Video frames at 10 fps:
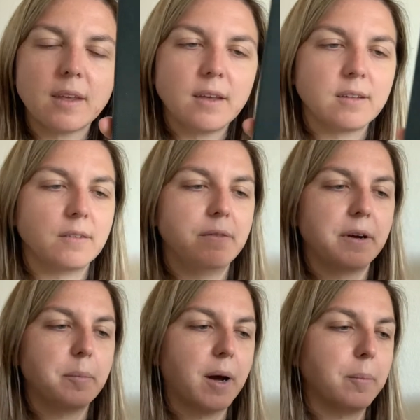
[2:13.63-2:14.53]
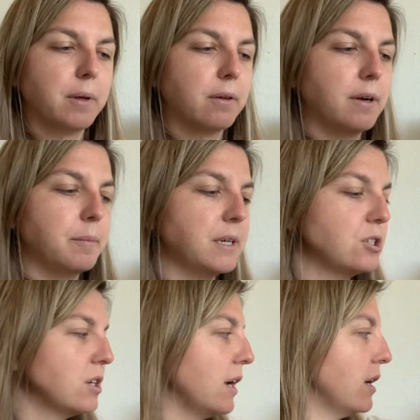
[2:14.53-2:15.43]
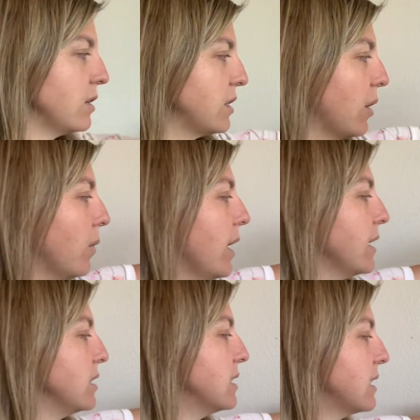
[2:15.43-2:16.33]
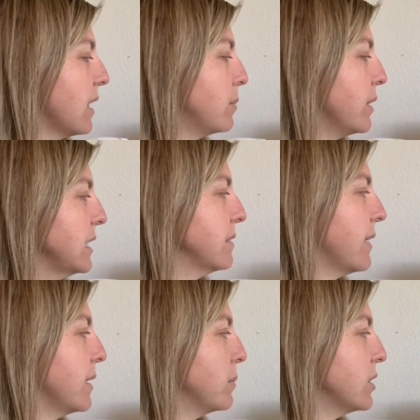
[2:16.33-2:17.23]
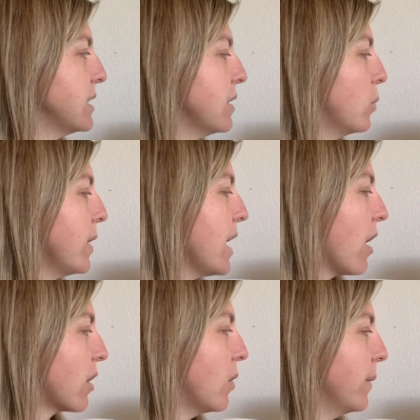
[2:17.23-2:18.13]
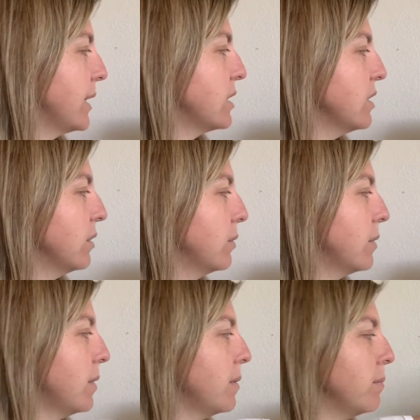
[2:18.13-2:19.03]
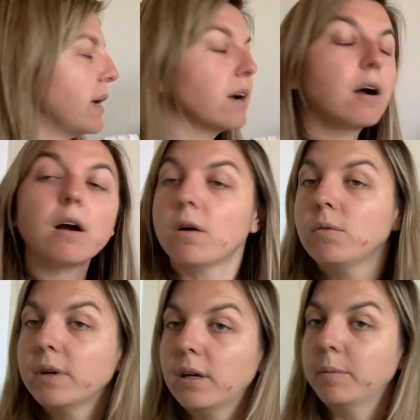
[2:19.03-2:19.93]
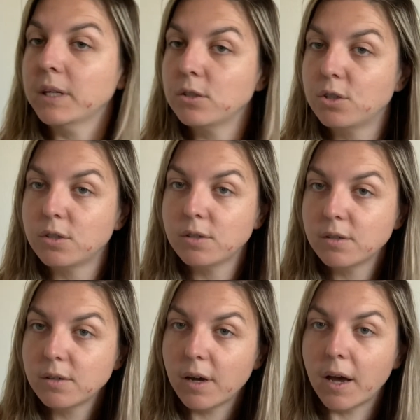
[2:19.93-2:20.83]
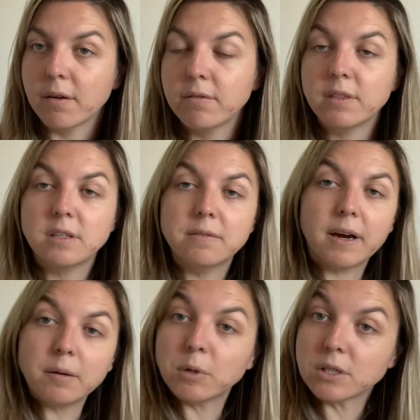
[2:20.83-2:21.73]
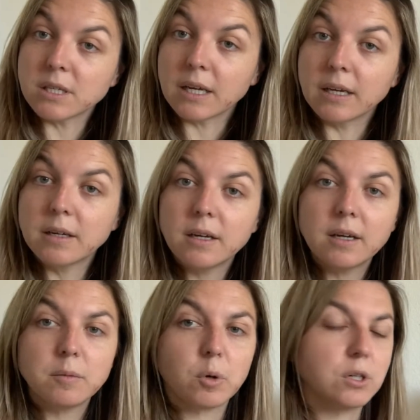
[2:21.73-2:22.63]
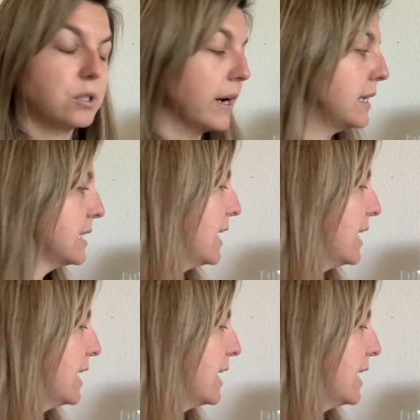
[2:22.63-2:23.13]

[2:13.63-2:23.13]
It's a very popular image. So to celebrate Divine Mercy, we are going to make our own image of the Divine Mercy portrait.